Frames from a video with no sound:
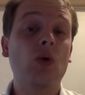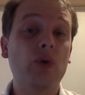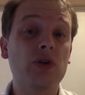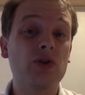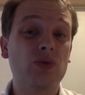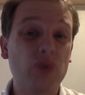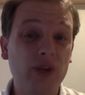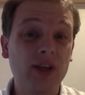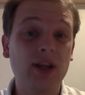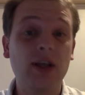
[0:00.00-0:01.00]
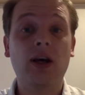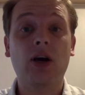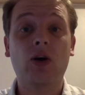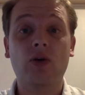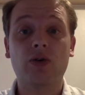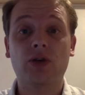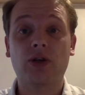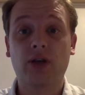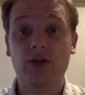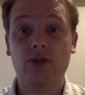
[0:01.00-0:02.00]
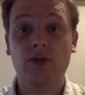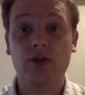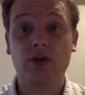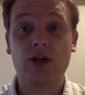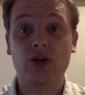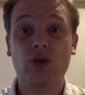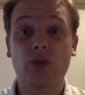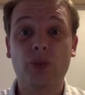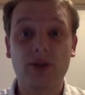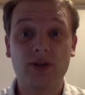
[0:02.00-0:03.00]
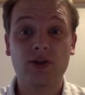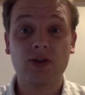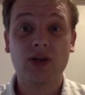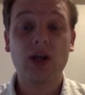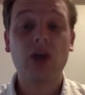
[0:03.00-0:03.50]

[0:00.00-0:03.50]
which is really a course on the history of international business.